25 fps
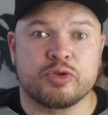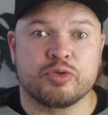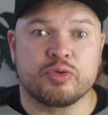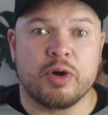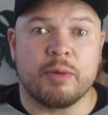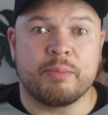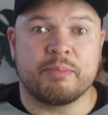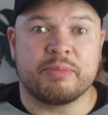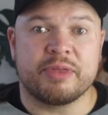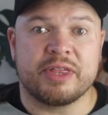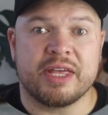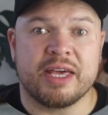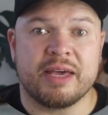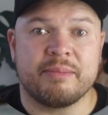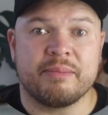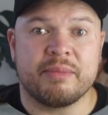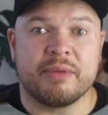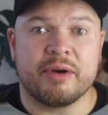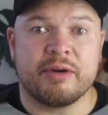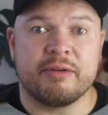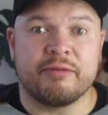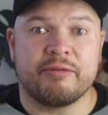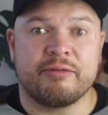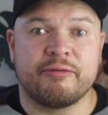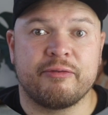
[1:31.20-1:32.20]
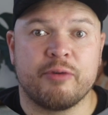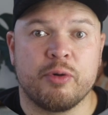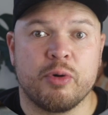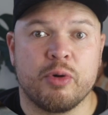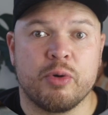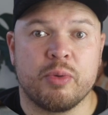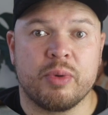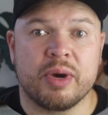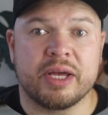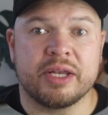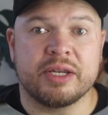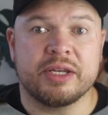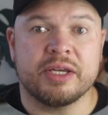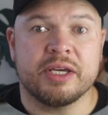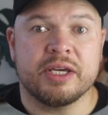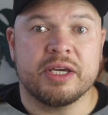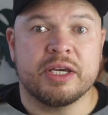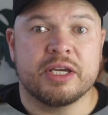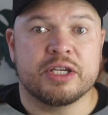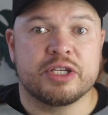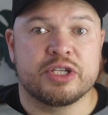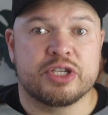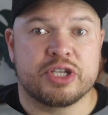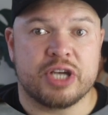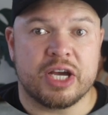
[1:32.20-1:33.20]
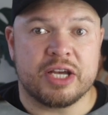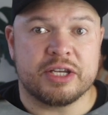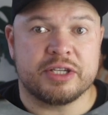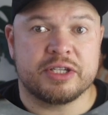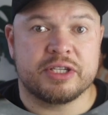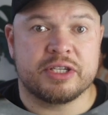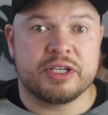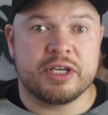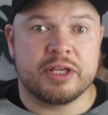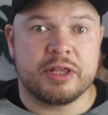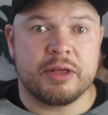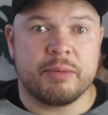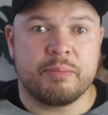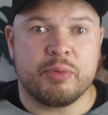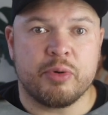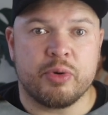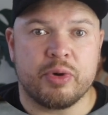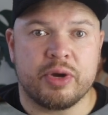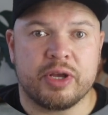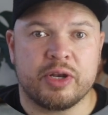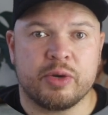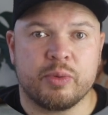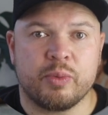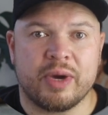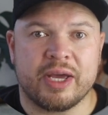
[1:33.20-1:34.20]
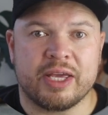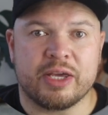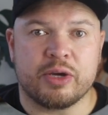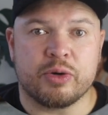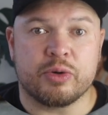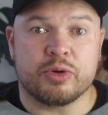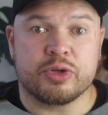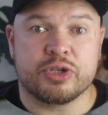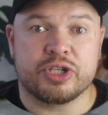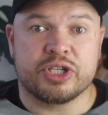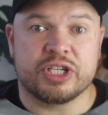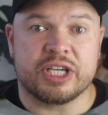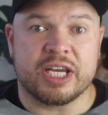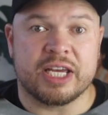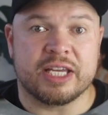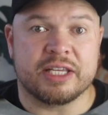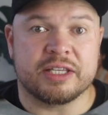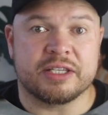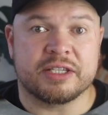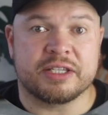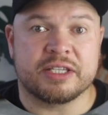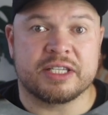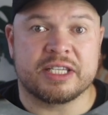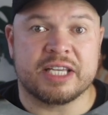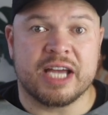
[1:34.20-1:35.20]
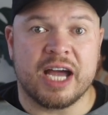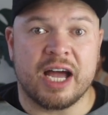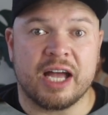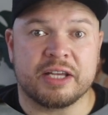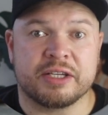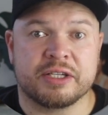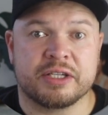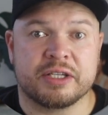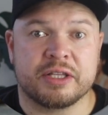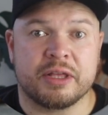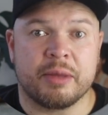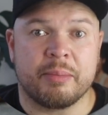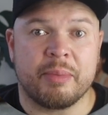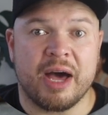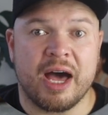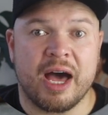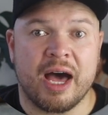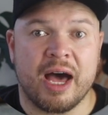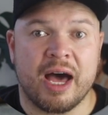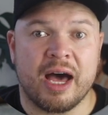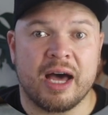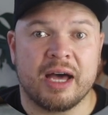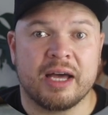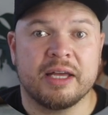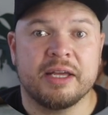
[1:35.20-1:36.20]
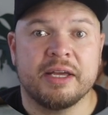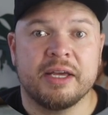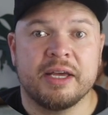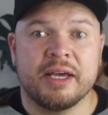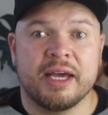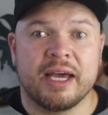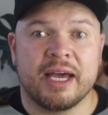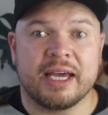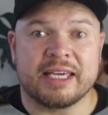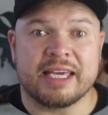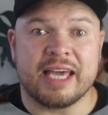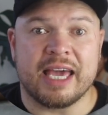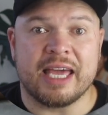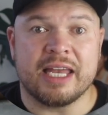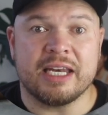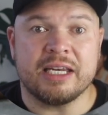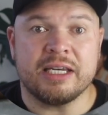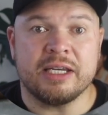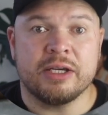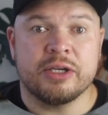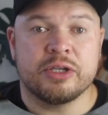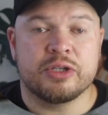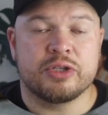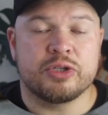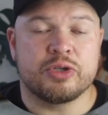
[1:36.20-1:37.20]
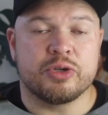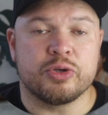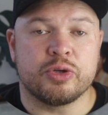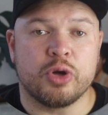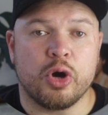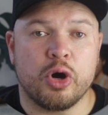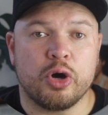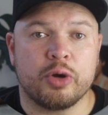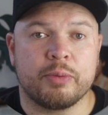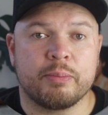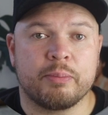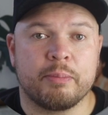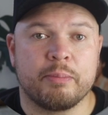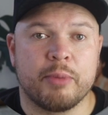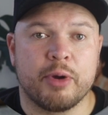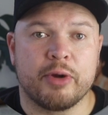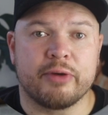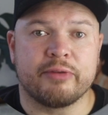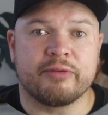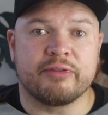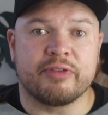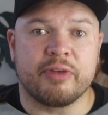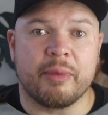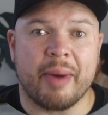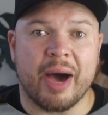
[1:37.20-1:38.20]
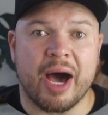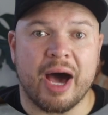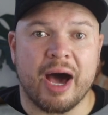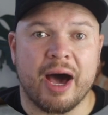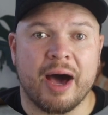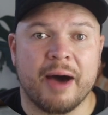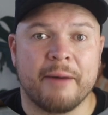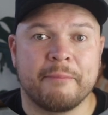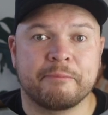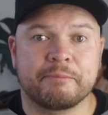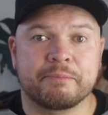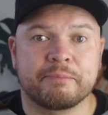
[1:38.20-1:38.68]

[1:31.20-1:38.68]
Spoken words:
drop them forward just to the point where your shins touch the bar. Again, do not move the bar.